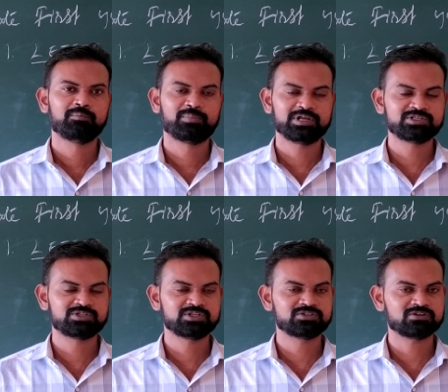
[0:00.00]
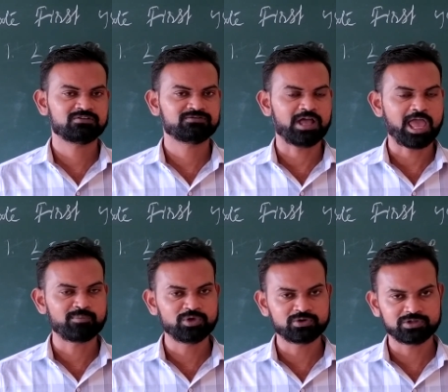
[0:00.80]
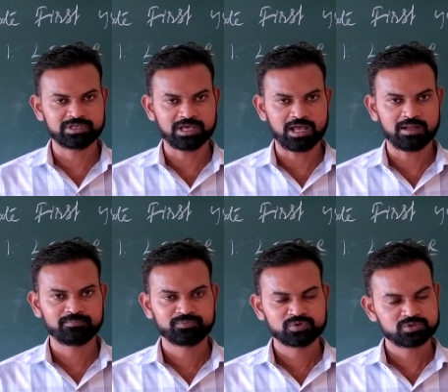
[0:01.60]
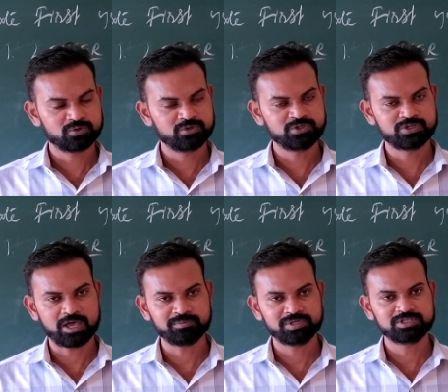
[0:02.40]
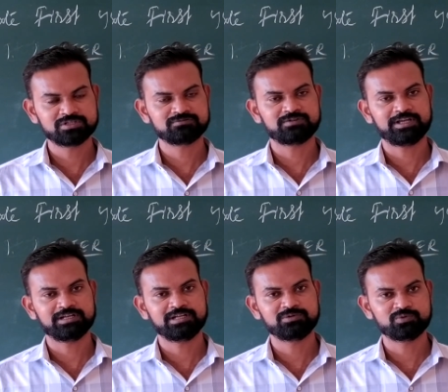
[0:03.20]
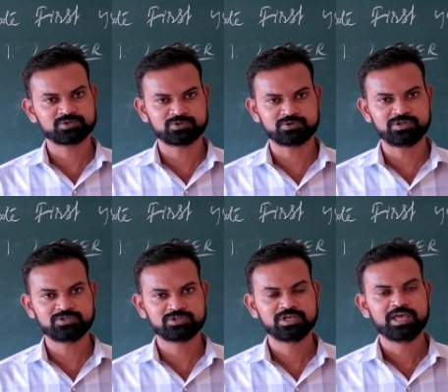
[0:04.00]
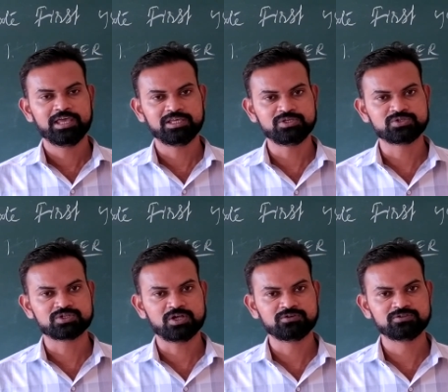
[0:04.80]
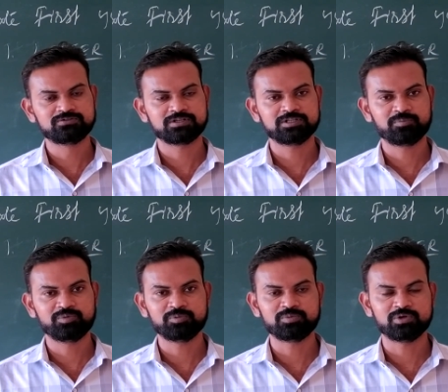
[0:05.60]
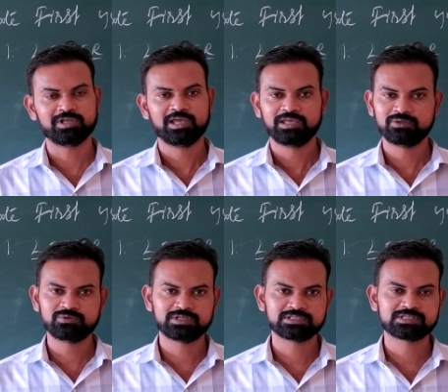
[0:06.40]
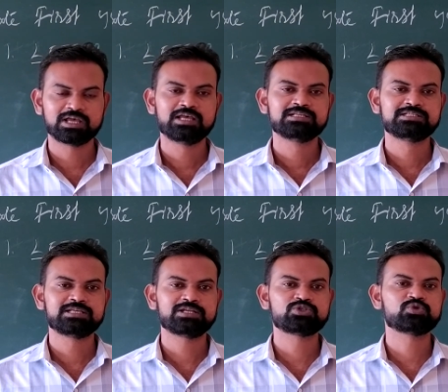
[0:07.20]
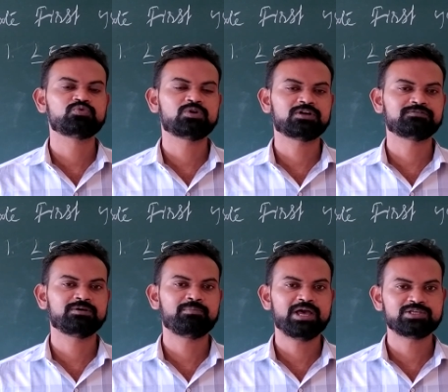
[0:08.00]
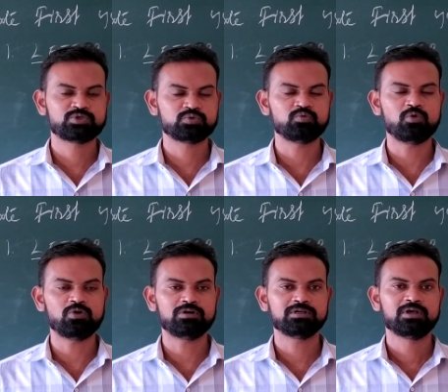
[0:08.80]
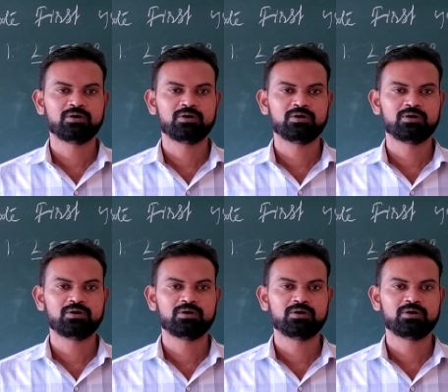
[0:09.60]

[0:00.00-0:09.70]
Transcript: President of America. So his ambition finally was reached. He served for the people. He was said to one of the best war.